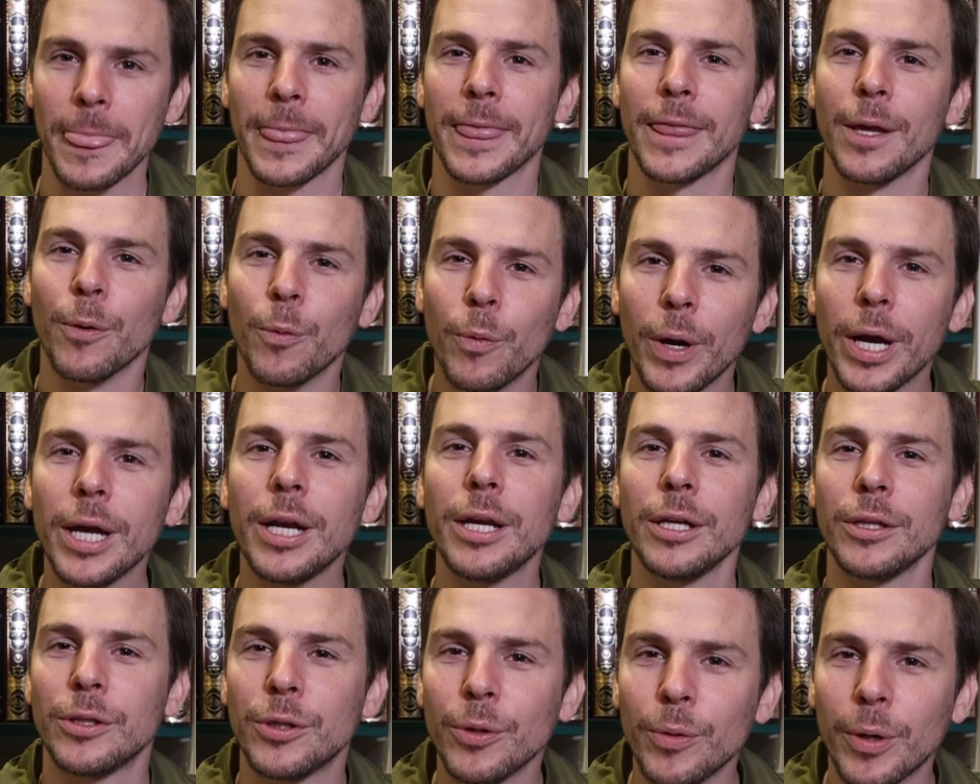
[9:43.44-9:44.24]
The way
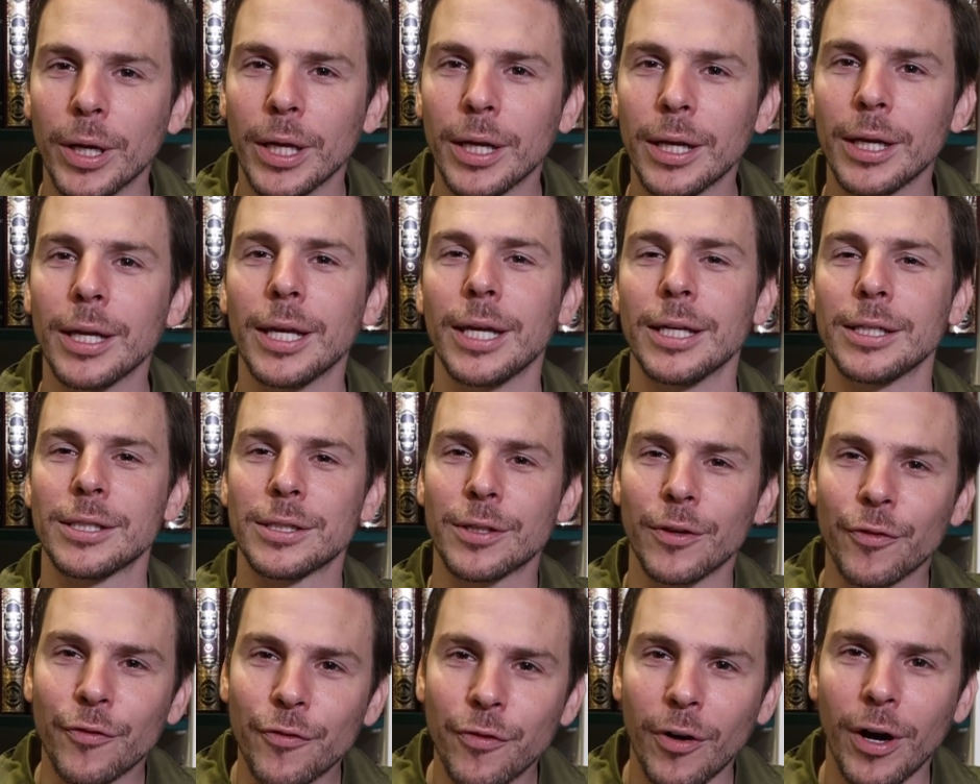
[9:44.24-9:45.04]
to do it is
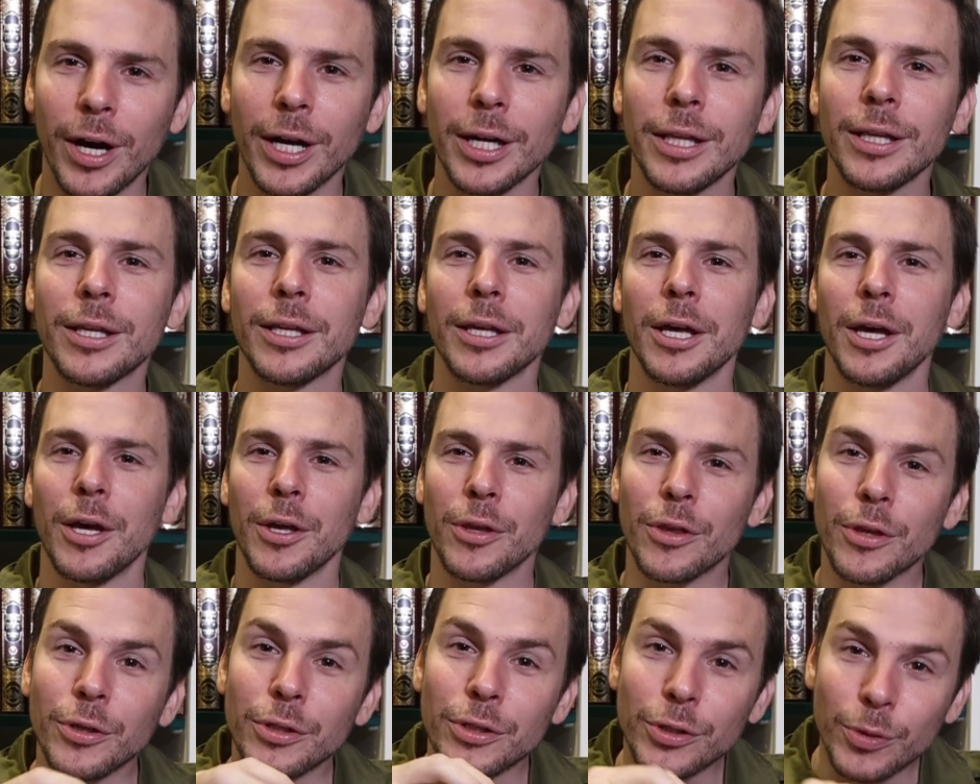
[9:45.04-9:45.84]
to find
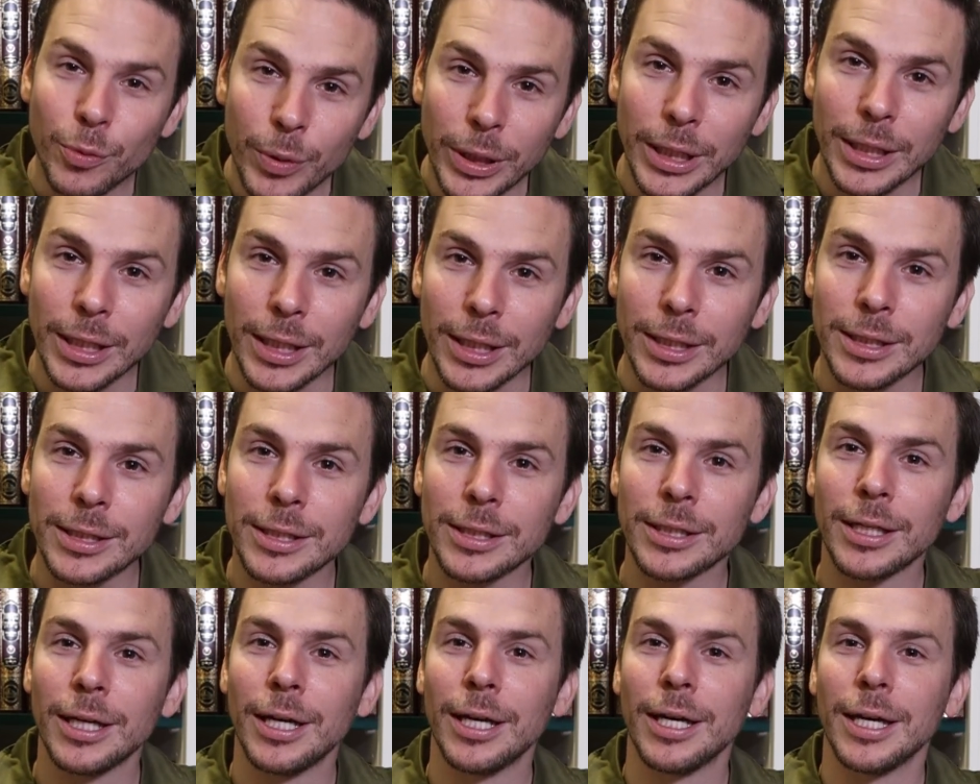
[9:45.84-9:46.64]
the
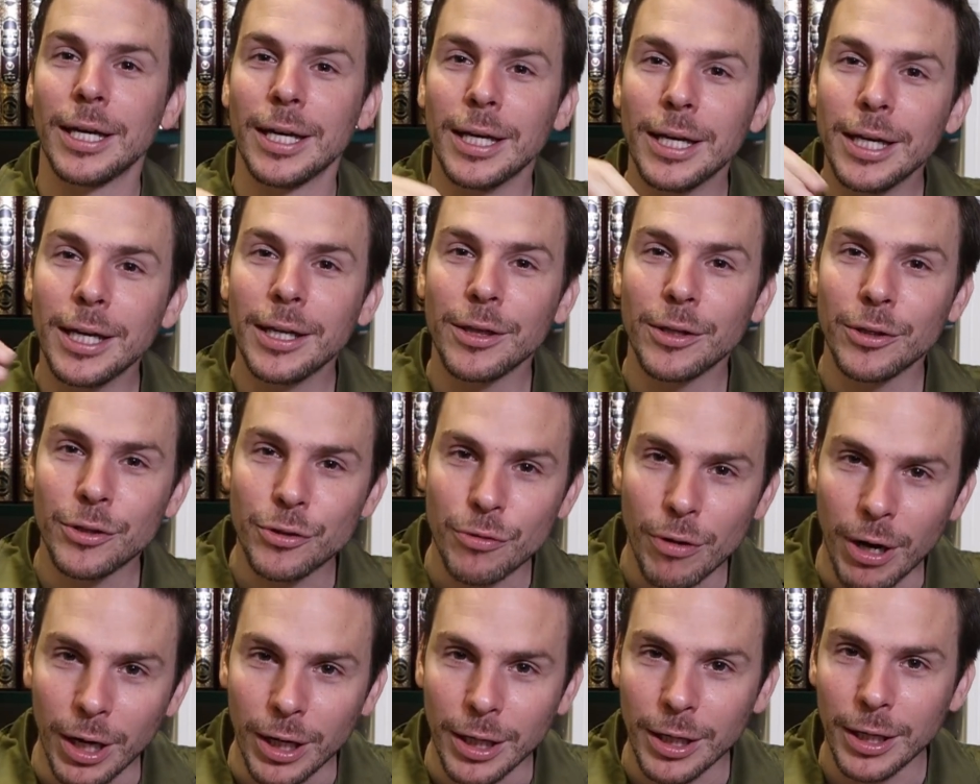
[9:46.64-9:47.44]
sweetness in the
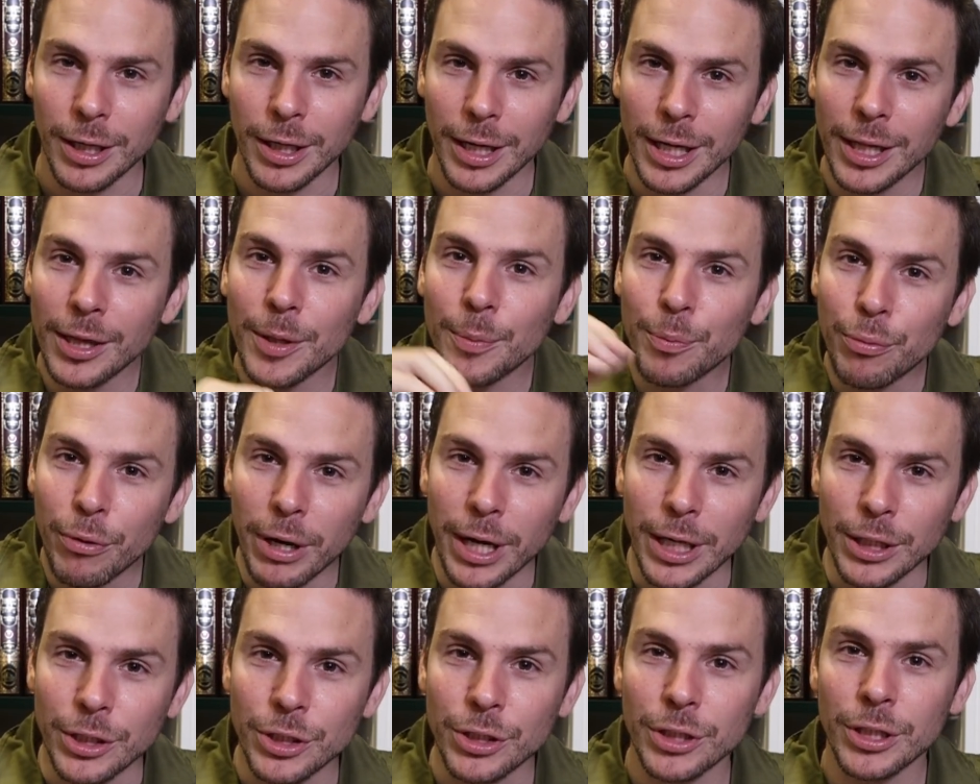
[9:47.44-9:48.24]
trunk, in the
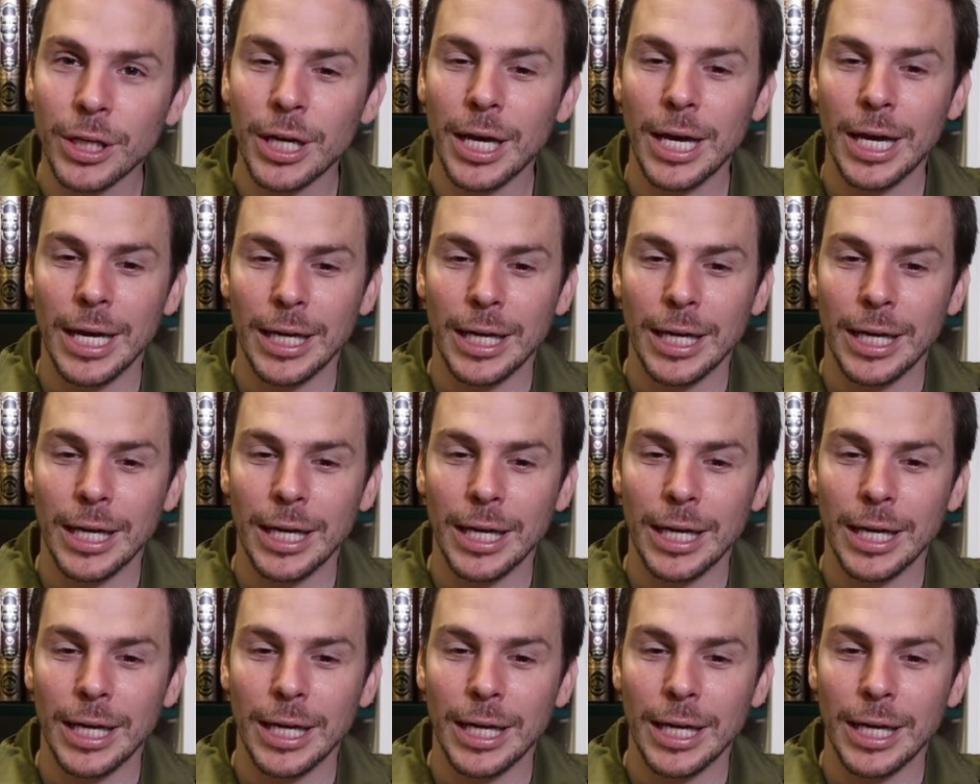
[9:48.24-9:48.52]
branch.